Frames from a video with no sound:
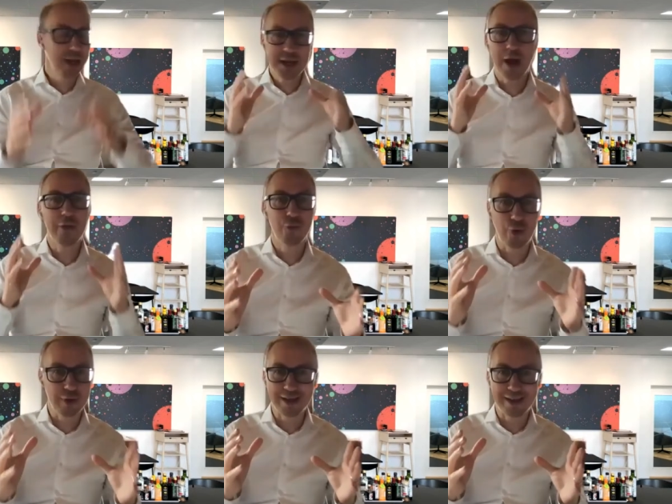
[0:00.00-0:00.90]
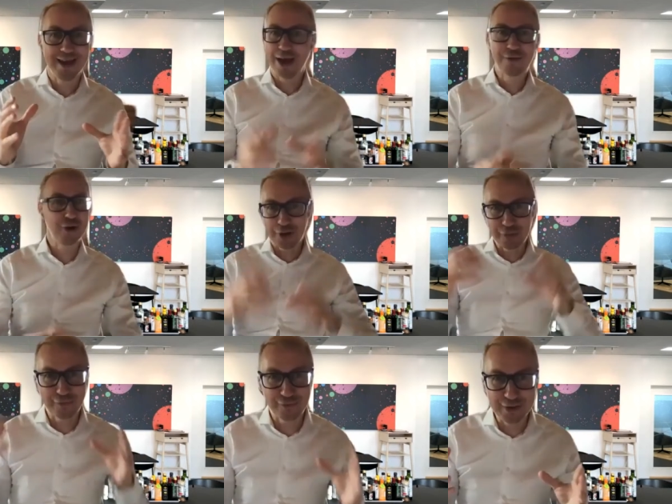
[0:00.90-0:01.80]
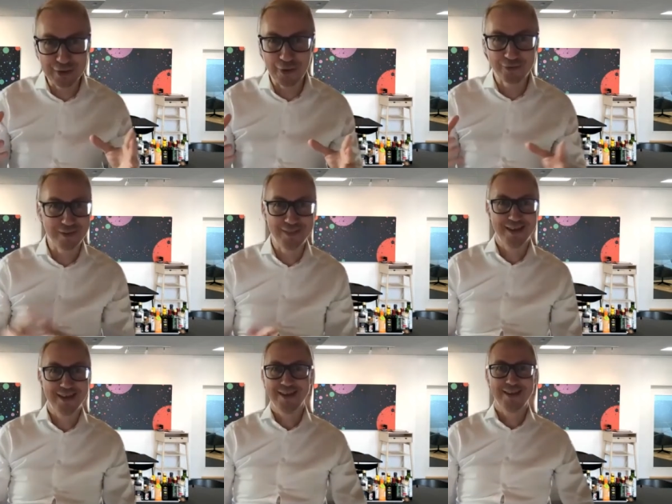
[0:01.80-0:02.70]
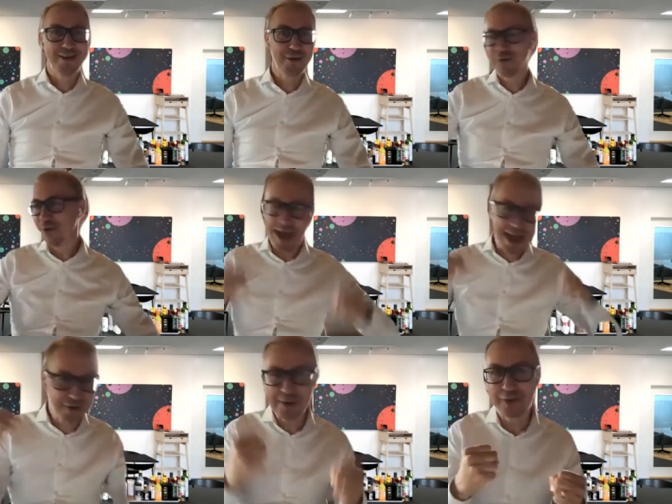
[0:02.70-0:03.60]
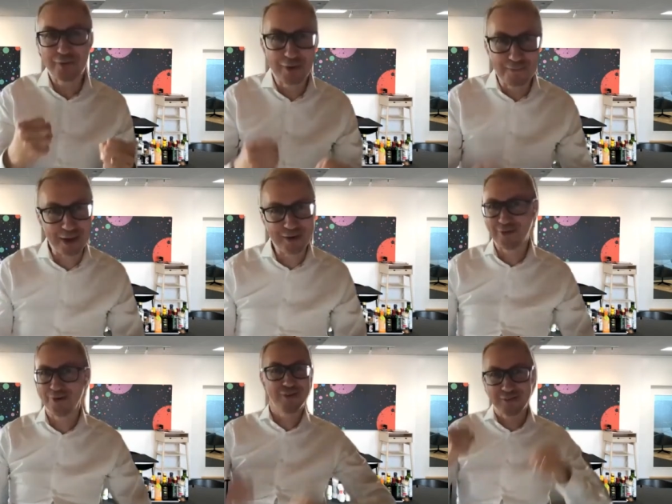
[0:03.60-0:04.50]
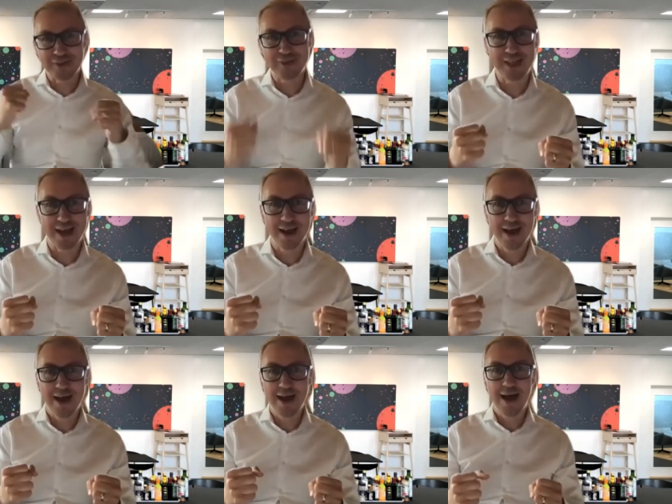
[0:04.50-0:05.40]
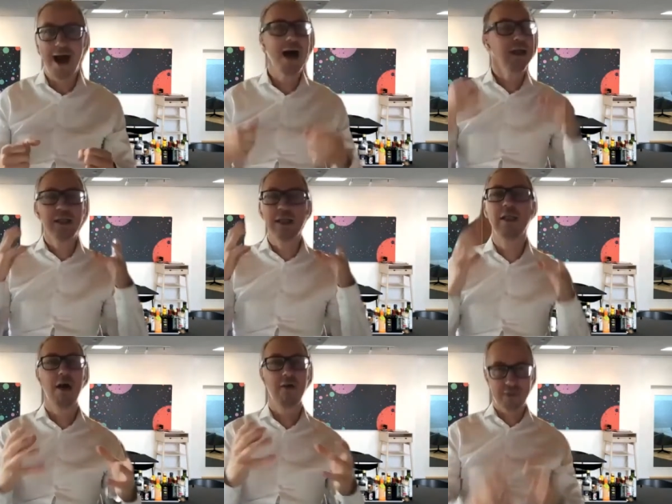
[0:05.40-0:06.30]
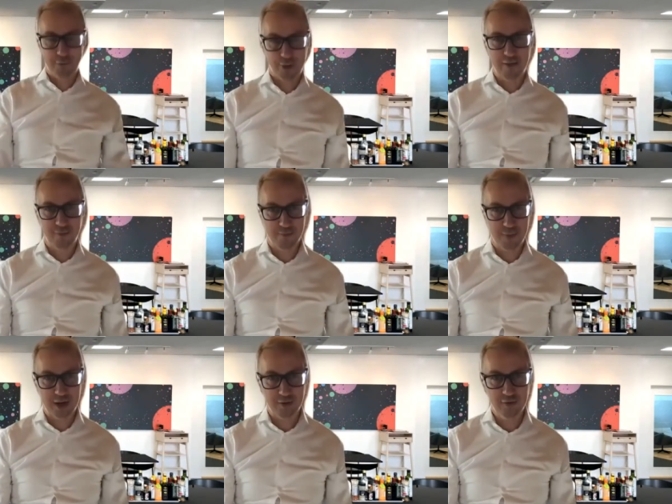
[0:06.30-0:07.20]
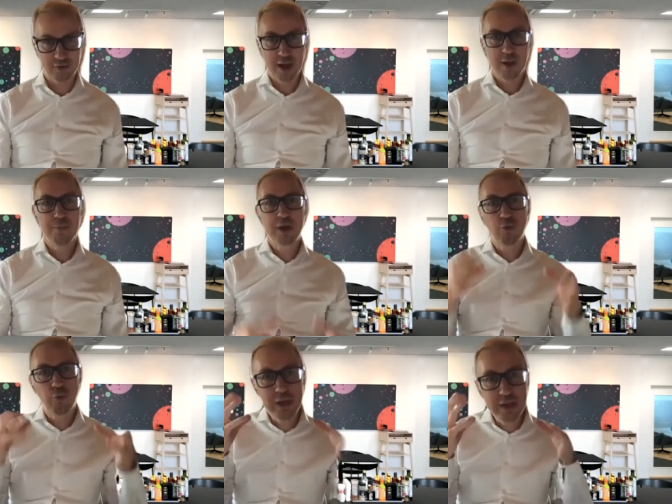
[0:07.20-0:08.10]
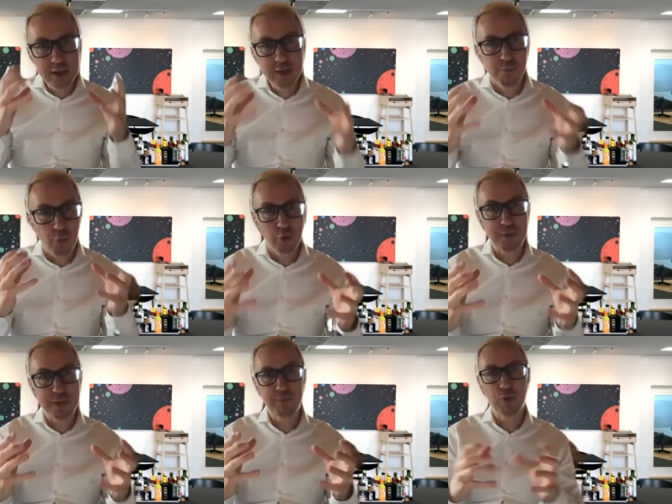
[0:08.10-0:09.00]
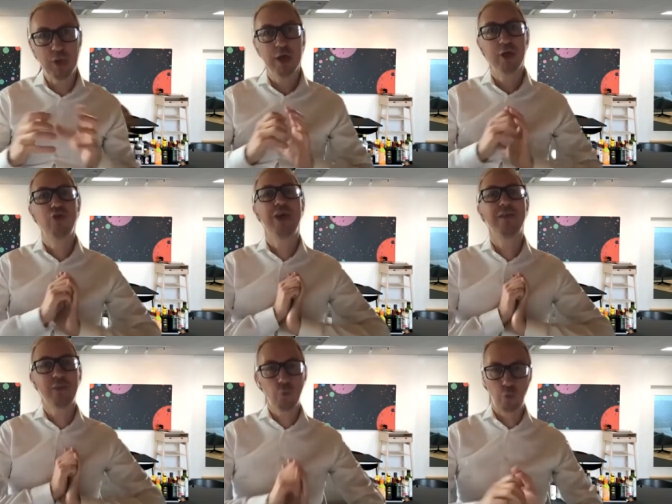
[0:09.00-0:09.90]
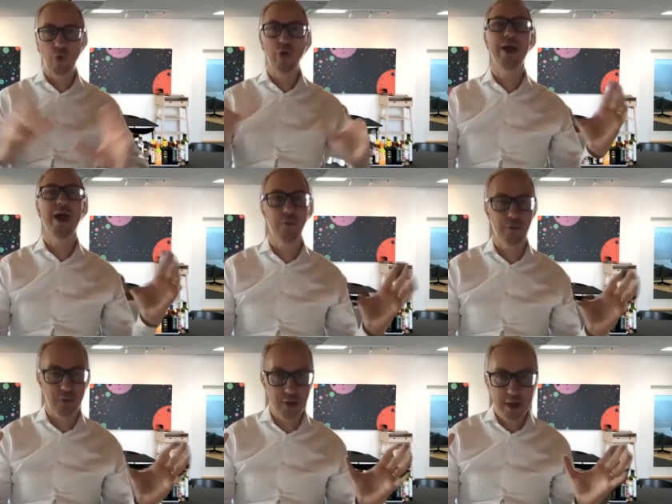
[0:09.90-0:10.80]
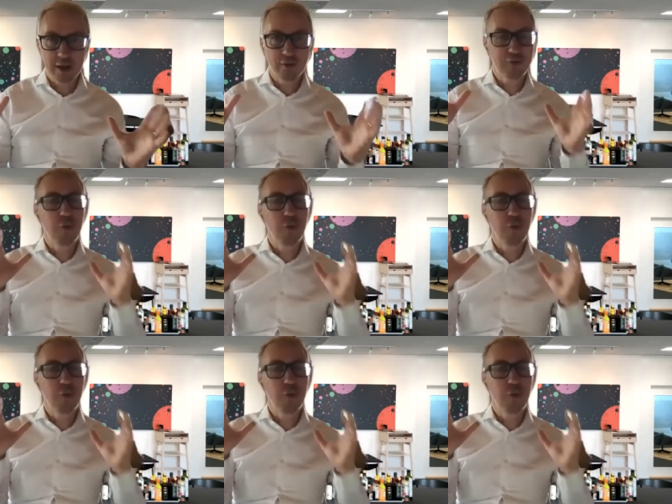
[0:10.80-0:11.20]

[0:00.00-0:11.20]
many other words, like I talked to other CEOs and they're angry about their competitors and stuff like that. I love that we have competitors because we need more people to get the word out there. Because